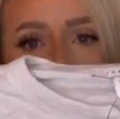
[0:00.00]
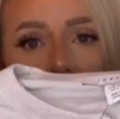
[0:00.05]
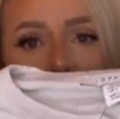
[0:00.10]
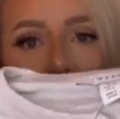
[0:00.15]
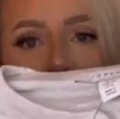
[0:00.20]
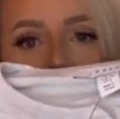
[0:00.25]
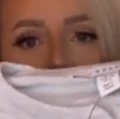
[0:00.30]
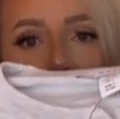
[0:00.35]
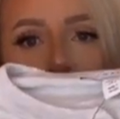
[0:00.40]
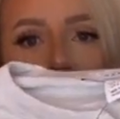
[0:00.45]

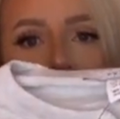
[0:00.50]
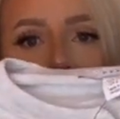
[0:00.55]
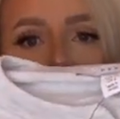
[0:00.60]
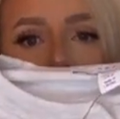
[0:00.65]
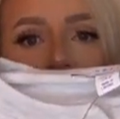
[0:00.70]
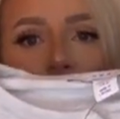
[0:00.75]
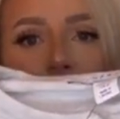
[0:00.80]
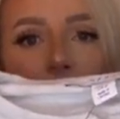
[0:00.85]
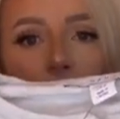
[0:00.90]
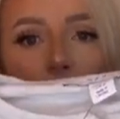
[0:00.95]
It's got like a
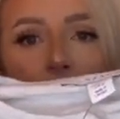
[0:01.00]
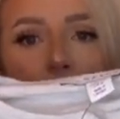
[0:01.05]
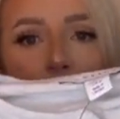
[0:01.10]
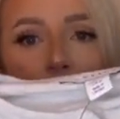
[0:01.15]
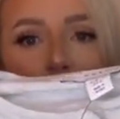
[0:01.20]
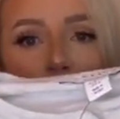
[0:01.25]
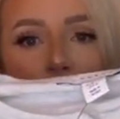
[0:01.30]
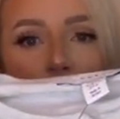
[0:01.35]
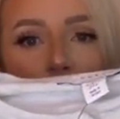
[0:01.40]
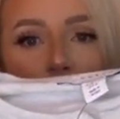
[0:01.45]
little
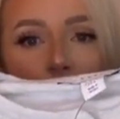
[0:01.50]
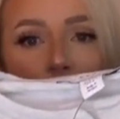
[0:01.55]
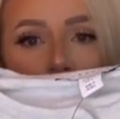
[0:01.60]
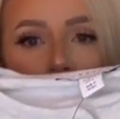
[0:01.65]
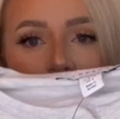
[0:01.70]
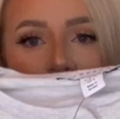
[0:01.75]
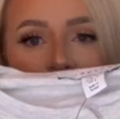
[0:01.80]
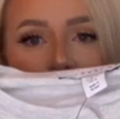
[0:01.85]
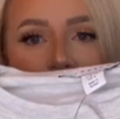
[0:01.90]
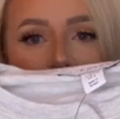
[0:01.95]
American logo
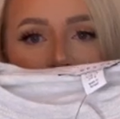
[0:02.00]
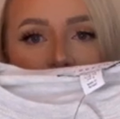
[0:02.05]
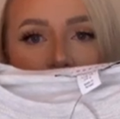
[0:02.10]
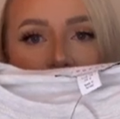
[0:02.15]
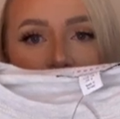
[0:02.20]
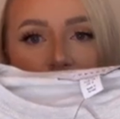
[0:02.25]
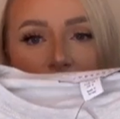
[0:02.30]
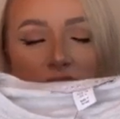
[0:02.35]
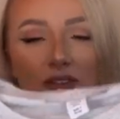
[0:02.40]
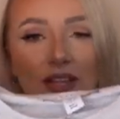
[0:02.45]
that says
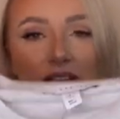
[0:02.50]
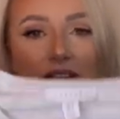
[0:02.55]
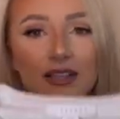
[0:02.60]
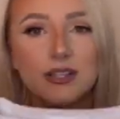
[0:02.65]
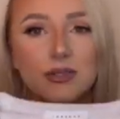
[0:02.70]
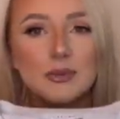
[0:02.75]
athletes,